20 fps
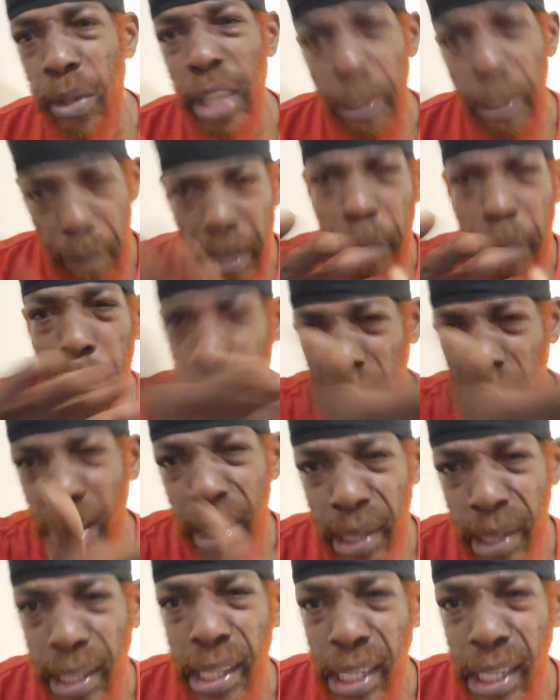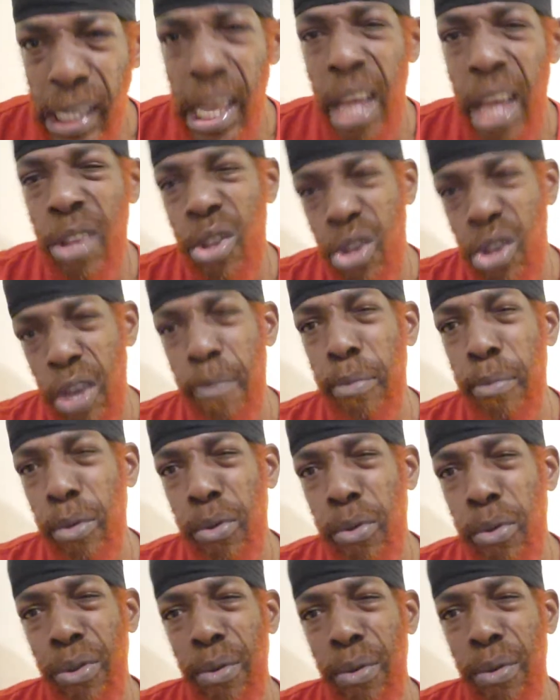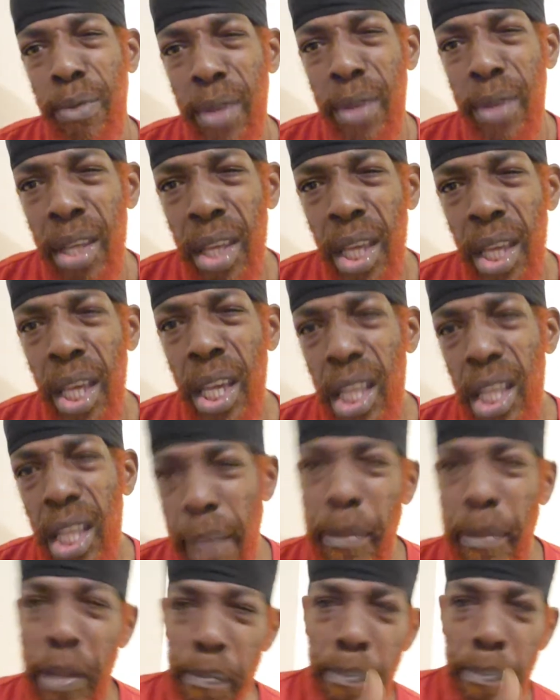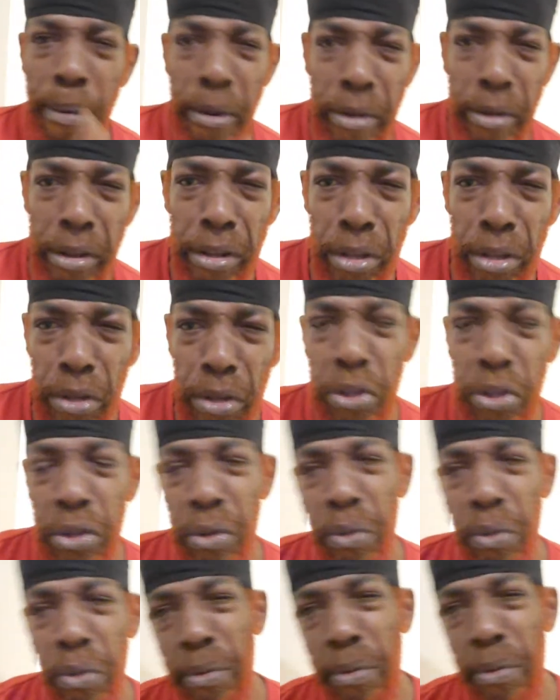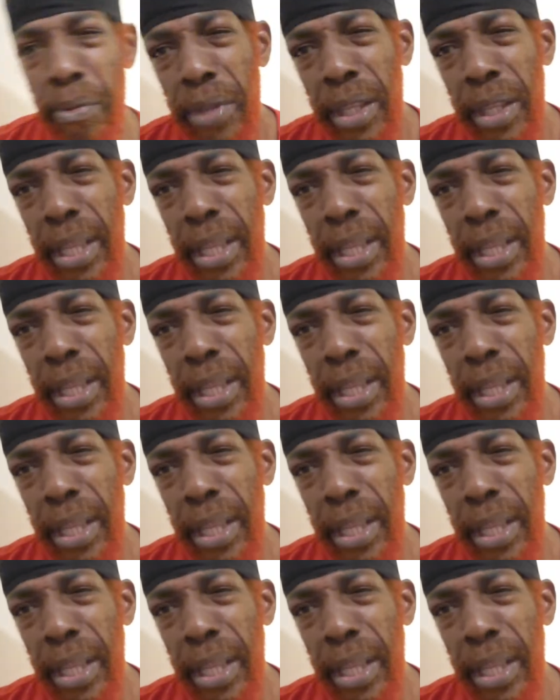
They've been putting us in the gas chambers too. They've been burning us too.